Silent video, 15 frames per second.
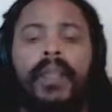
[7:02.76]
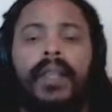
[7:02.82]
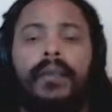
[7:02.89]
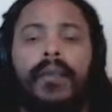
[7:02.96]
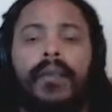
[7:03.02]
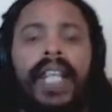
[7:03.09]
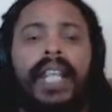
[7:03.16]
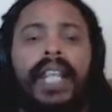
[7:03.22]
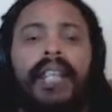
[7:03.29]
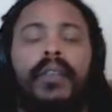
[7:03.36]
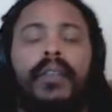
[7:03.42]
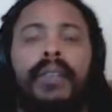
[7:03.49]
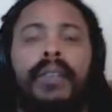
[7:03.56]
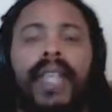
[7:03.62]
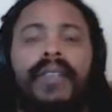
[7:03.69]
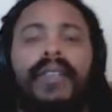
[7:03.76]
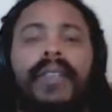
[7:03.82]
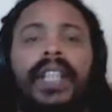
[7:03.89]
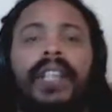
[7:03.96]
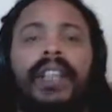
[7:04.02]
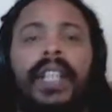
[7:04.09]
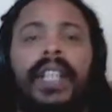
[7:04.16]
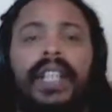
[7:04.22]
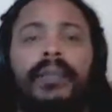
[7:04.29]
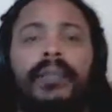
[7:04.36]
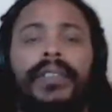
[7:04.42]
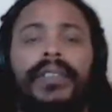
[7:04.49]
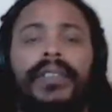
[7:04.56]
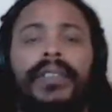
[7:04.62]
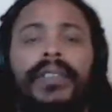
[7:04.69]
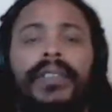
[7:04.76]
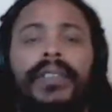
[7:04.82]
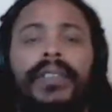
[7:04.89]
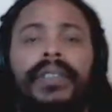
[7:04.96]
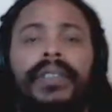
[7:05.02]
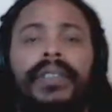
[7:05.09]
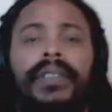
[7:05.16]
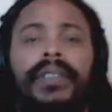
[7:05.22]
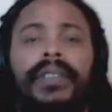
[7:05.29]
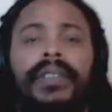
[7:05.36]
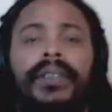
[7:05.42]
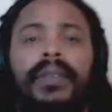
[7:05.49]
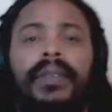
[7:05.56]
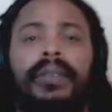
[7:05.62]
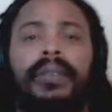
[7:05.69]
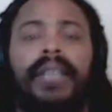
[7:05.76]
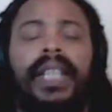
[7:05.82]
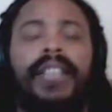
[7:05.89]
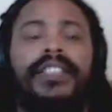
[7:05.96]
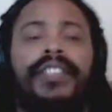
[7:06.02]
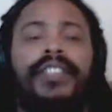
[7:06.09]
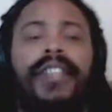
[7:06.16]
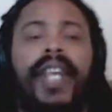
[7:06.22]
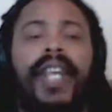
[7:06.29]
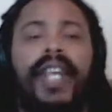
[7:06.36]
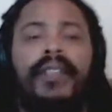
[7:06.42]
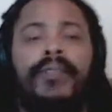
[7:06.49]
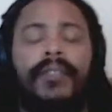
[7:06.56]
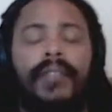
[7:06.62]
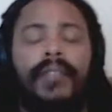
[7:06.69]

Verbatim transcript: reading or playing video games because you have